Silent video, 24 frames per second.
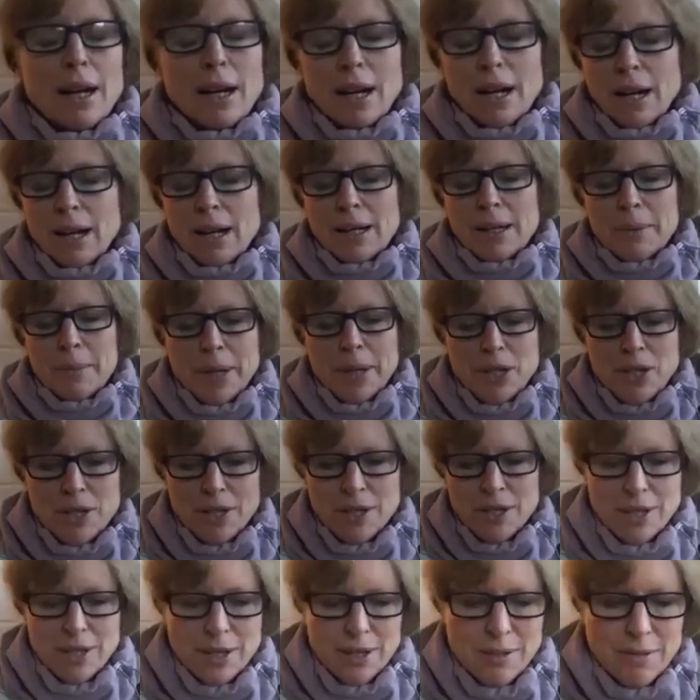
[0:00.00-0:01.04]
I
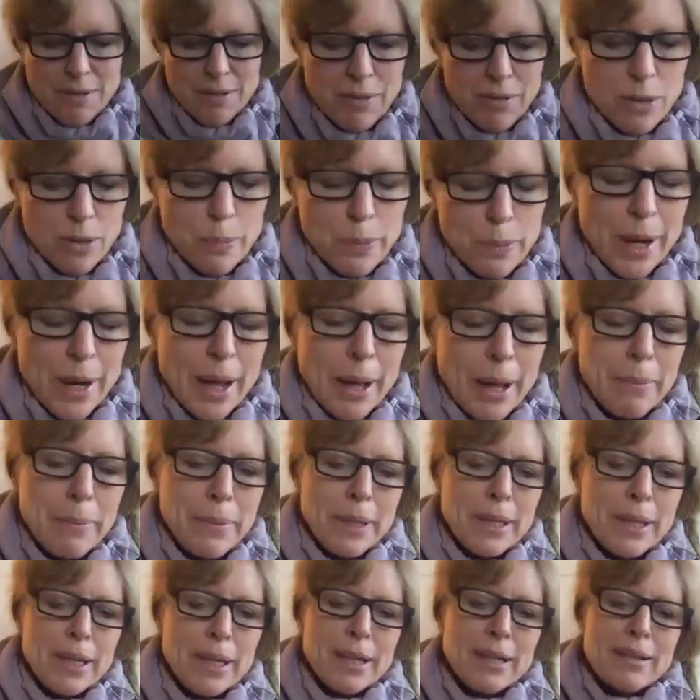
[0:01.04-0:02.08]
just super
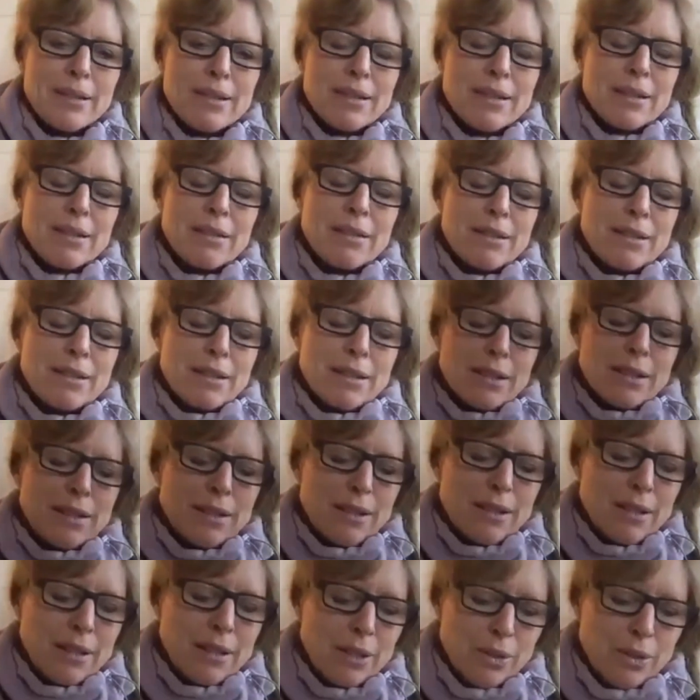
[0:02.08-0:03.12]
happy to
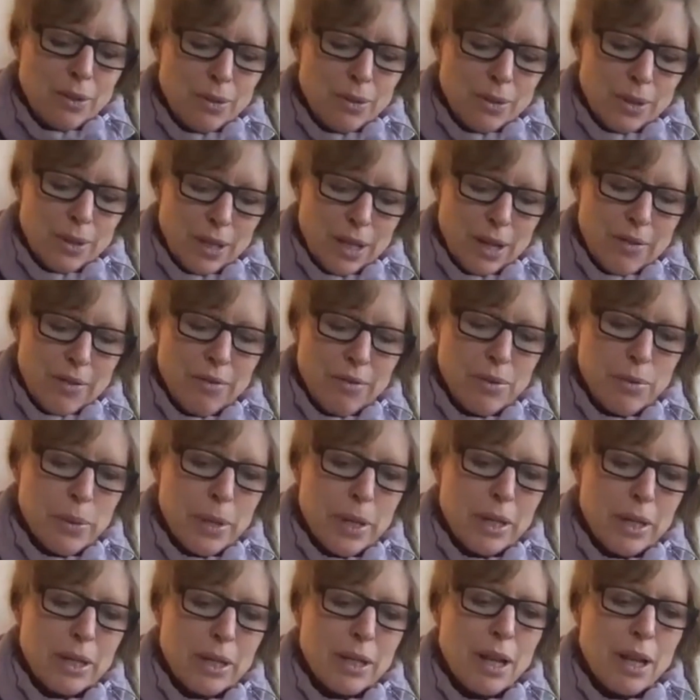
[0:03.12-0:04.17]
see you and
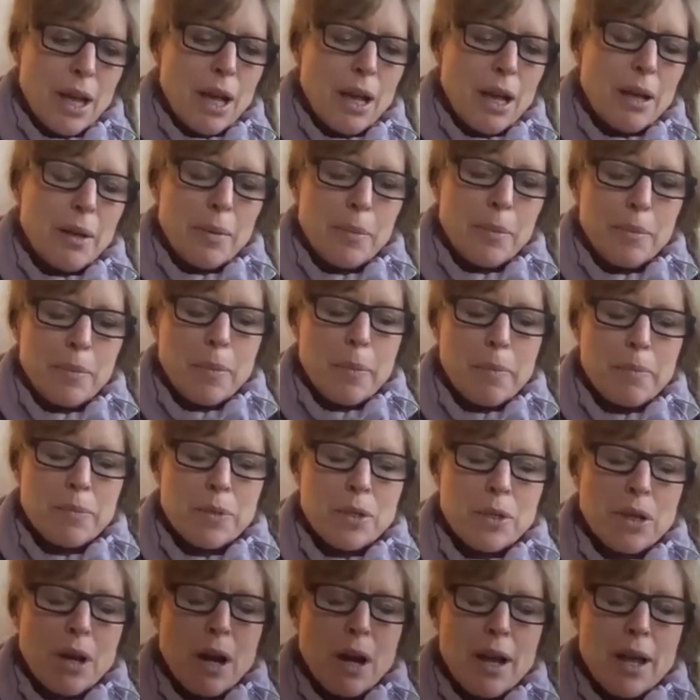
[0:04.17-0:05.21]
everyone.
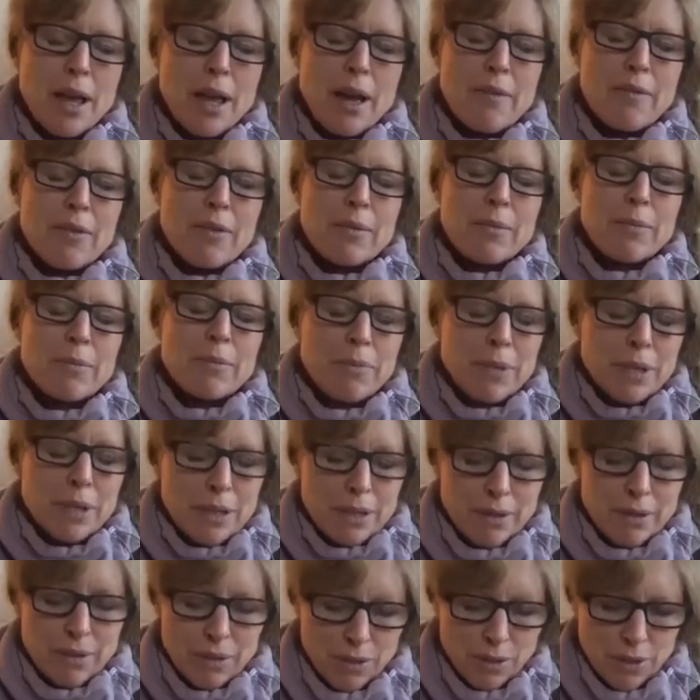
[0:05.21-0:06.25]
I'm sorry I haven't
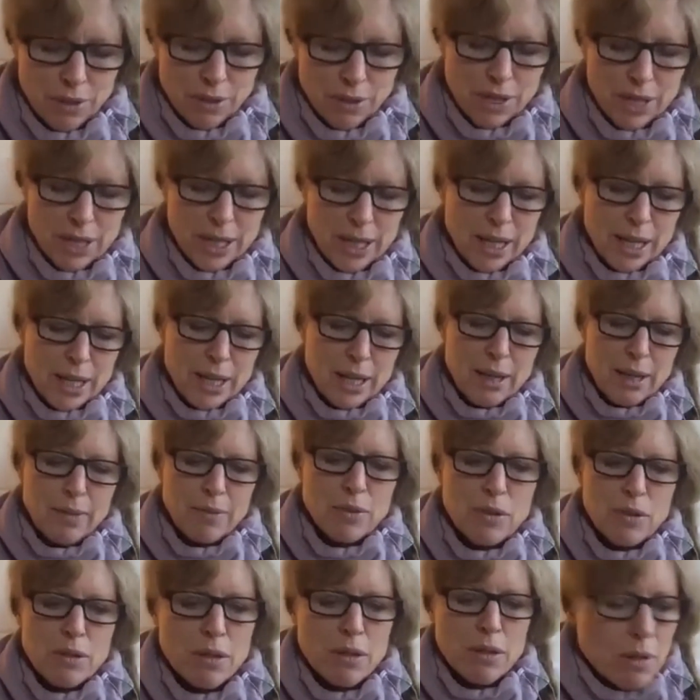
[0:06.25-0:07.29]
been tuning in.
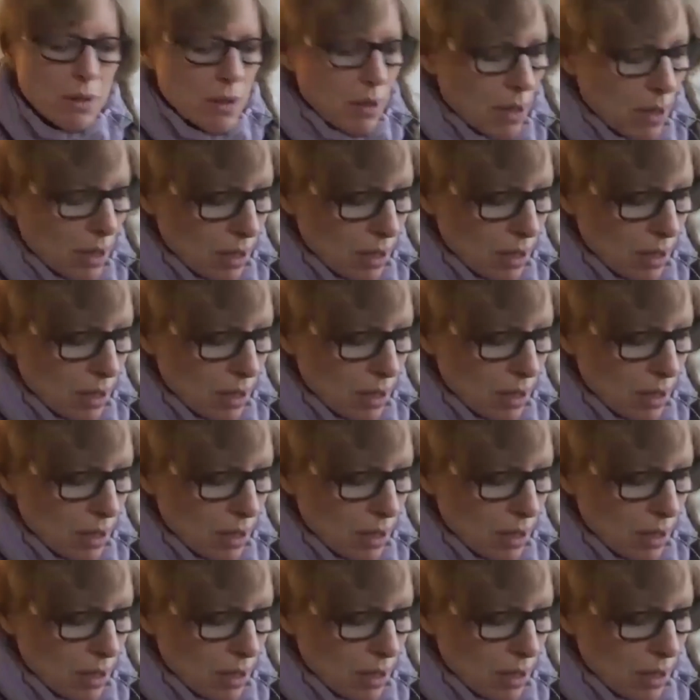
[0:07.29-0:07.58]
I've just